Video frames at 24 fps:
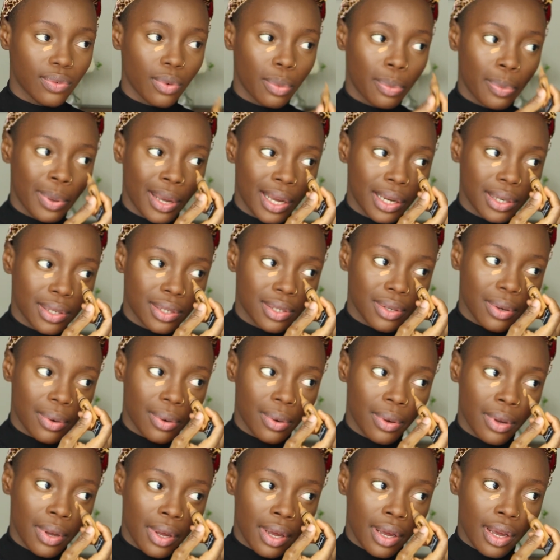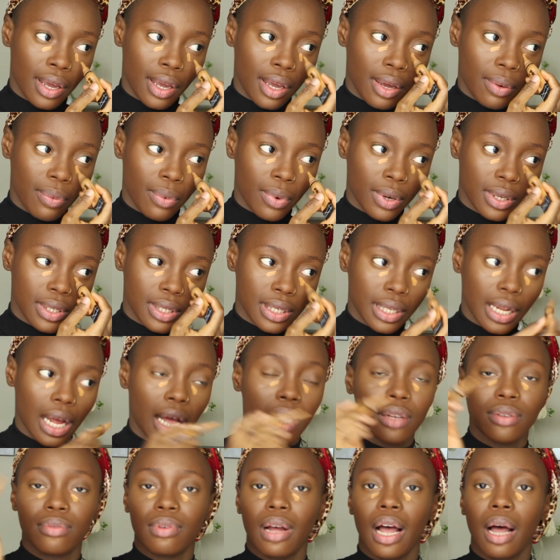for pain. So it wasn't
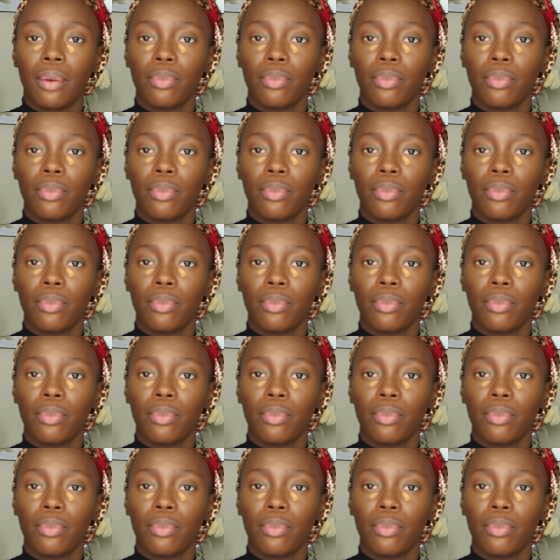that.